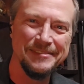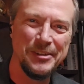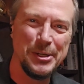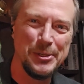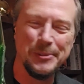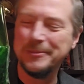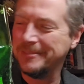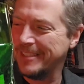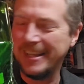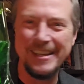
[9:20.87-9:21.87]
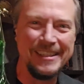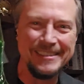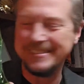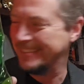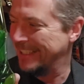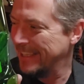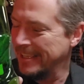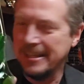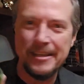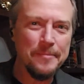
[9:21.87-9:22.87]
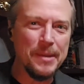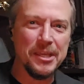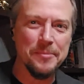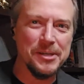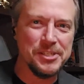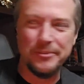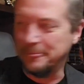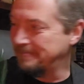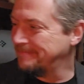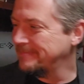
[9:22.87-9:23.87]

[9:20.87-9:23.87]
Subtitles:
Very cool. I like it. Making a bunch of them.